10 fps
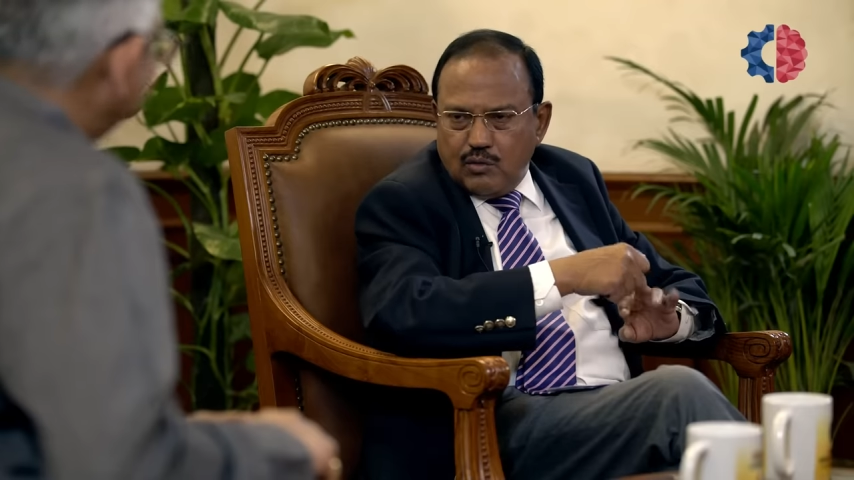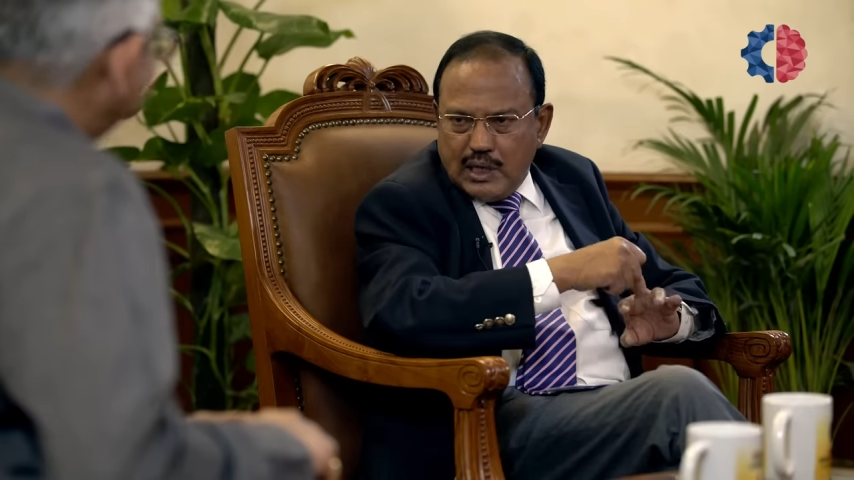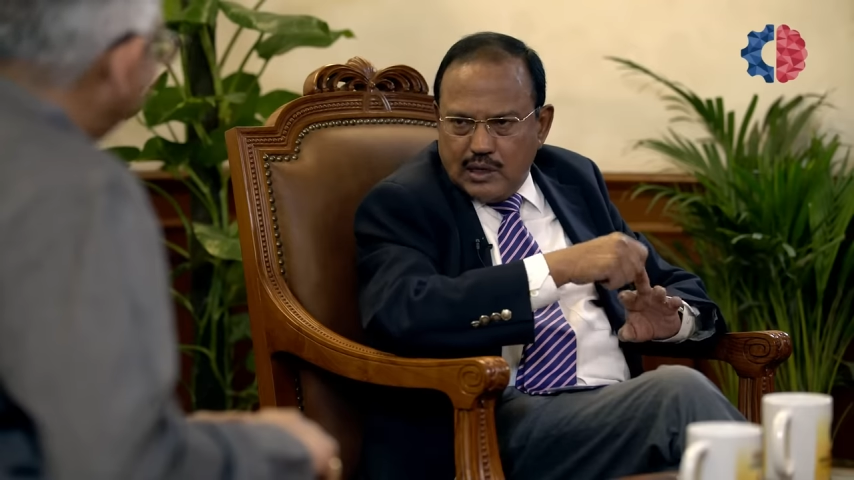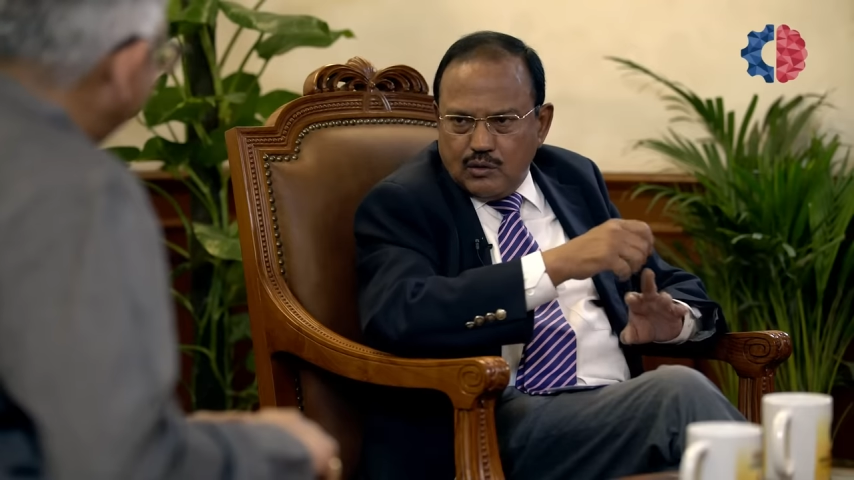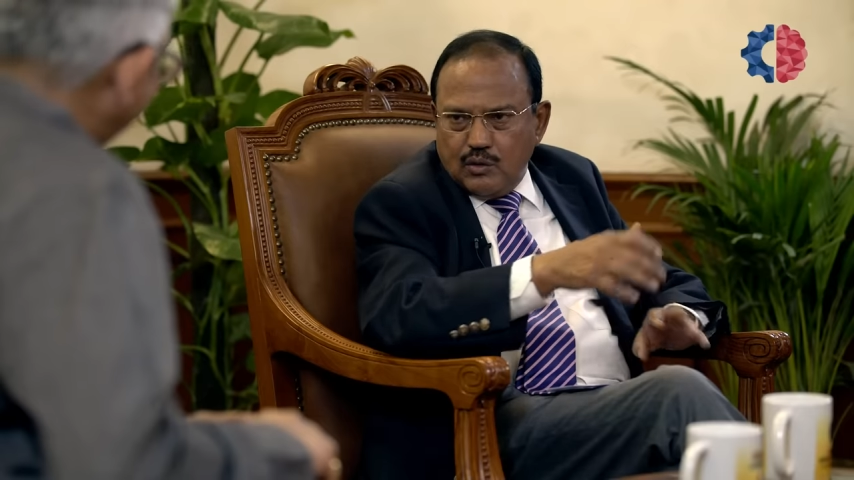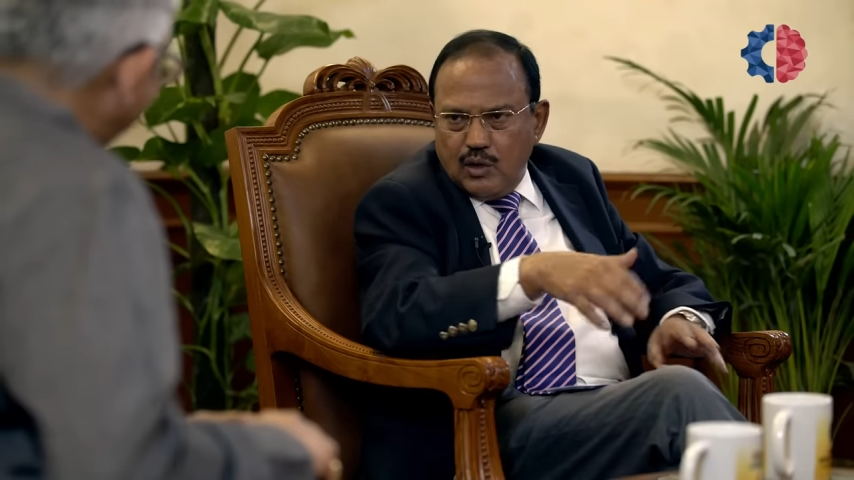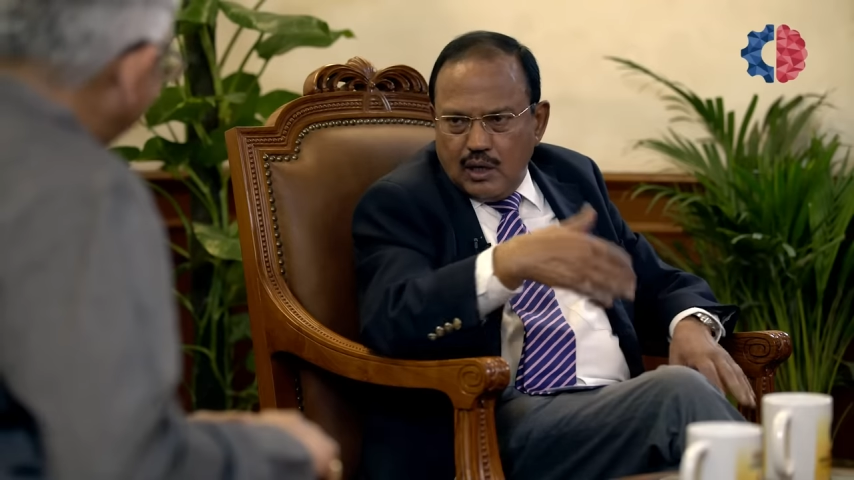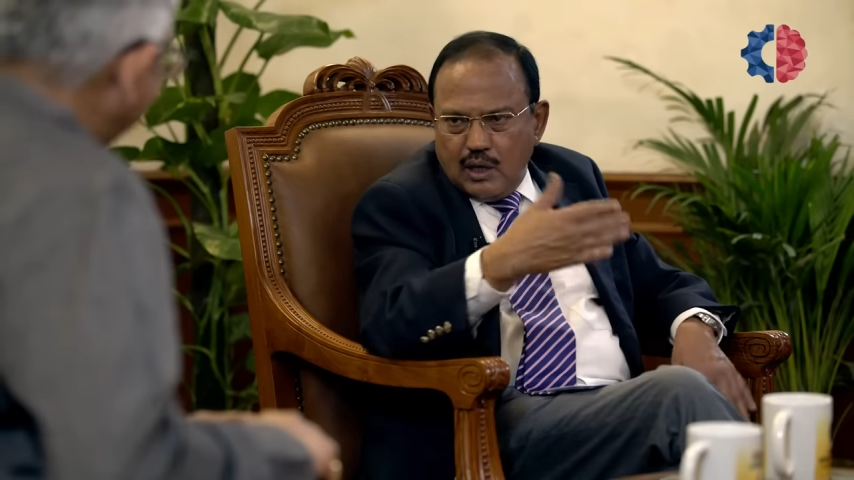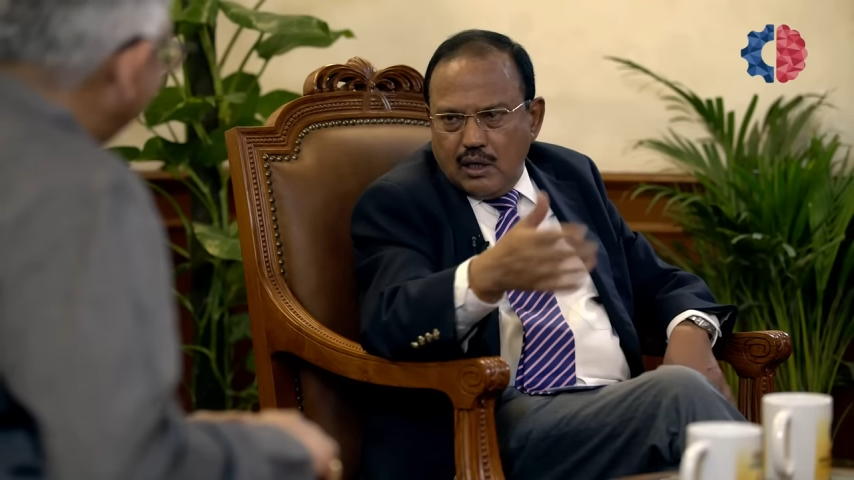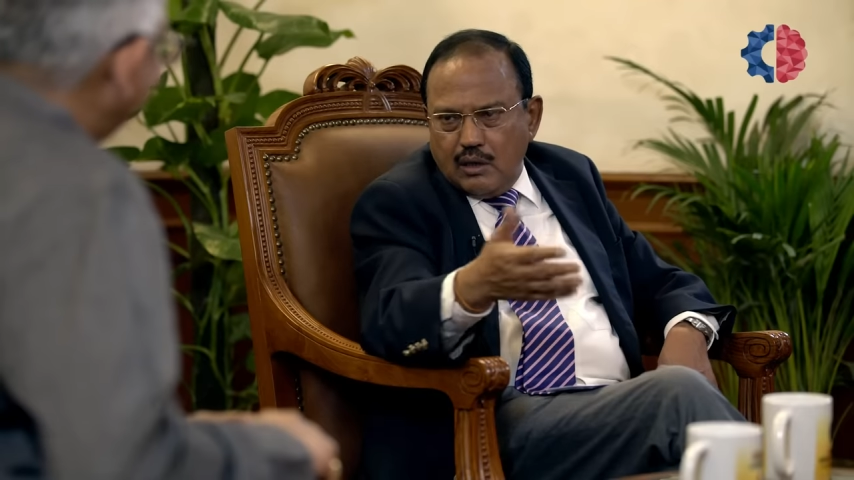why are you
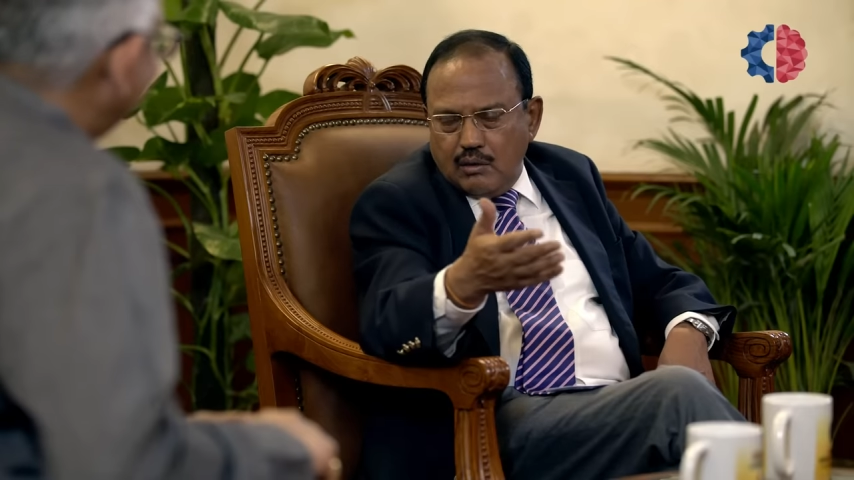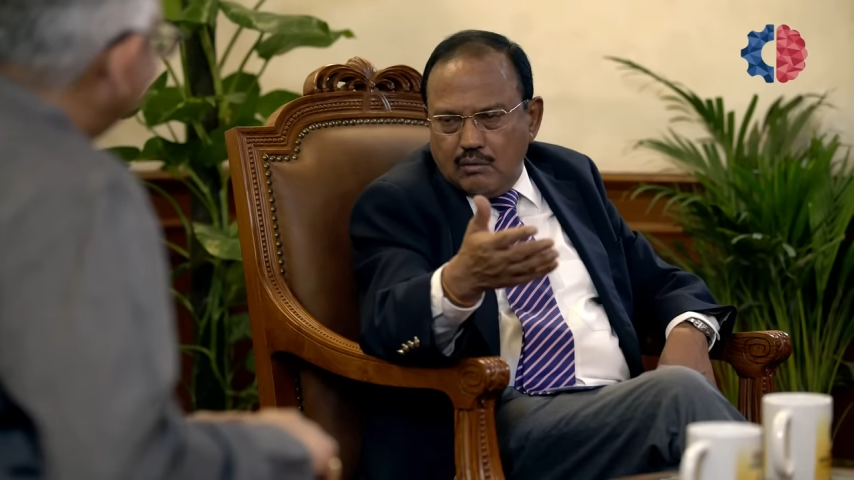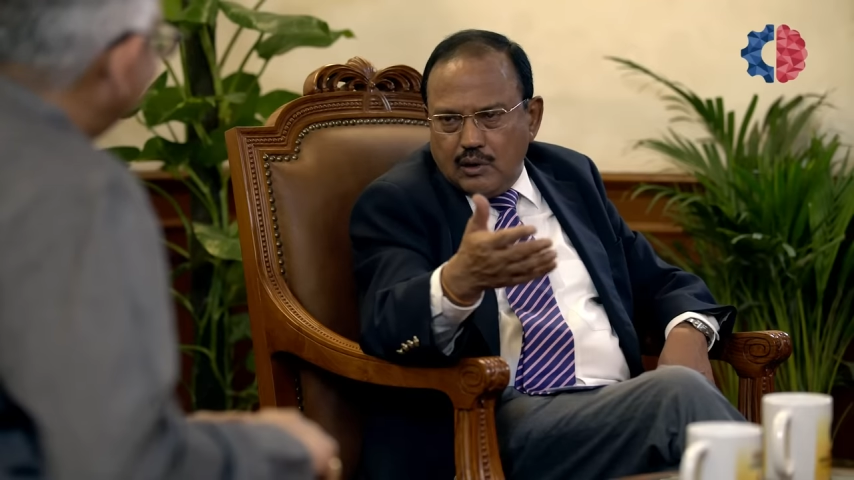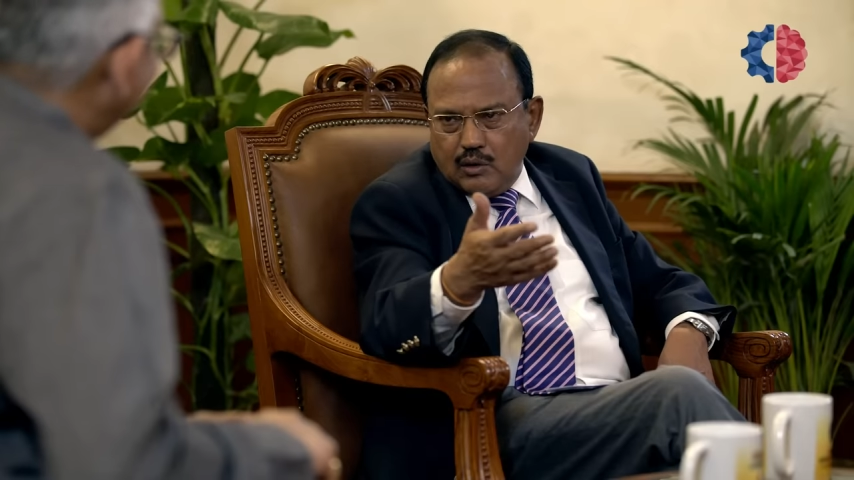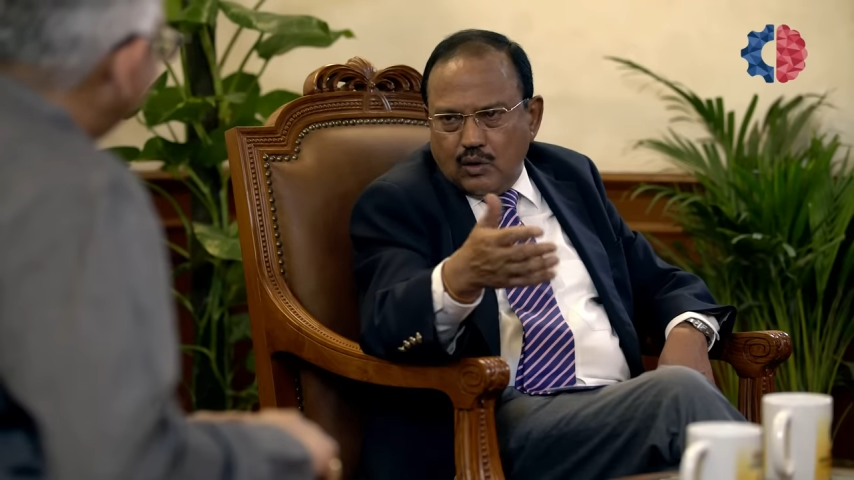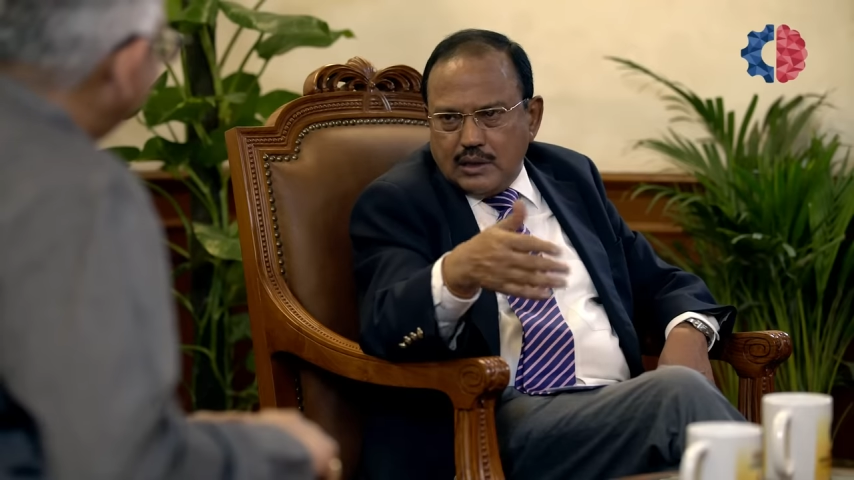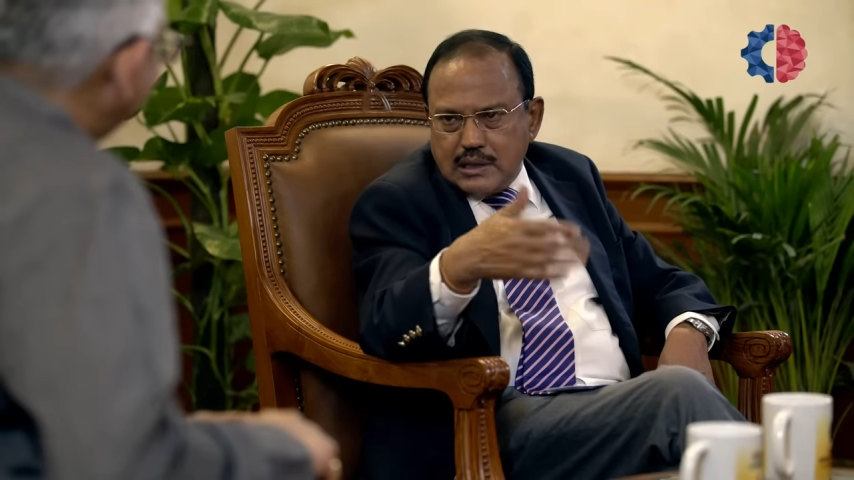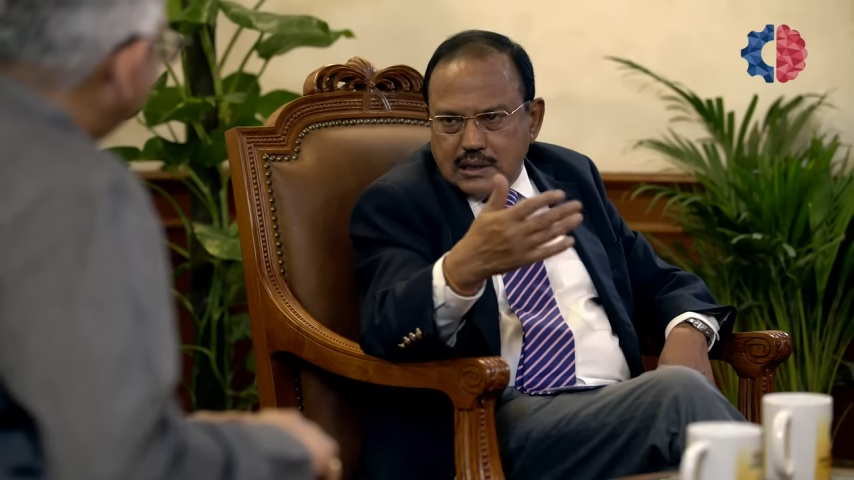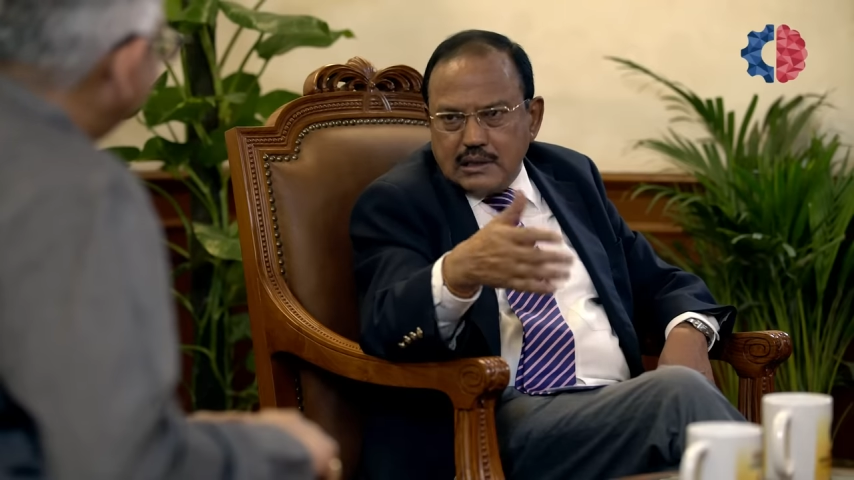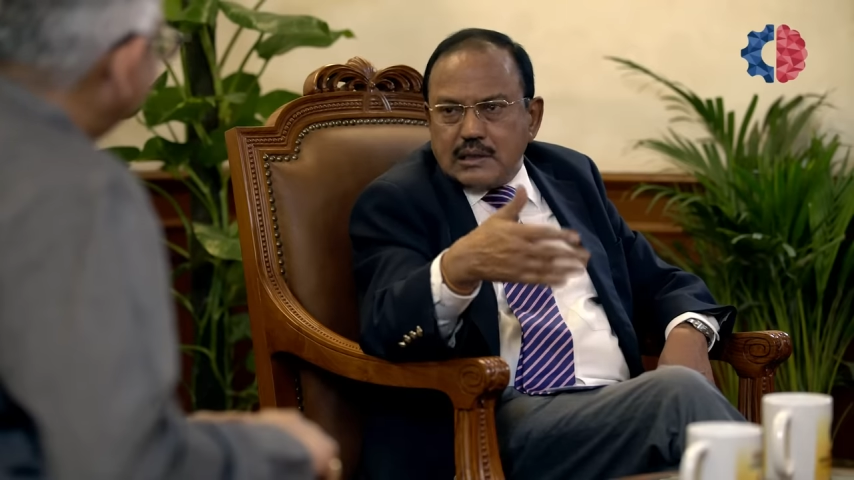uh, undergoing
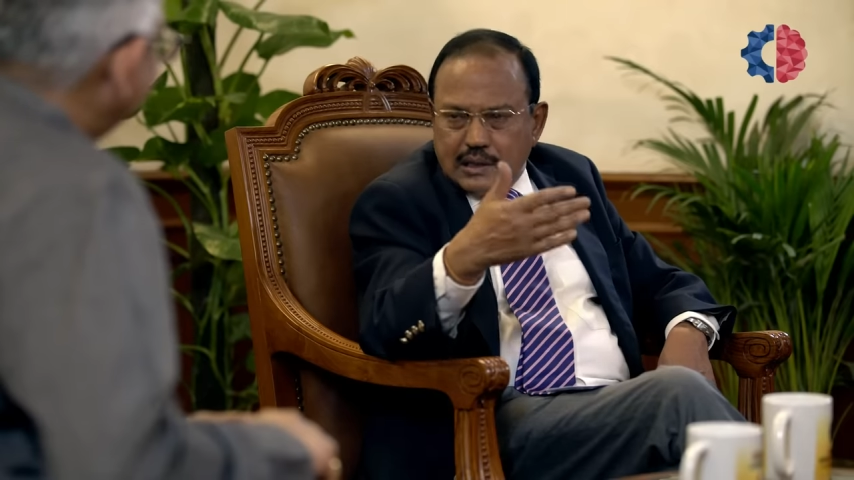this?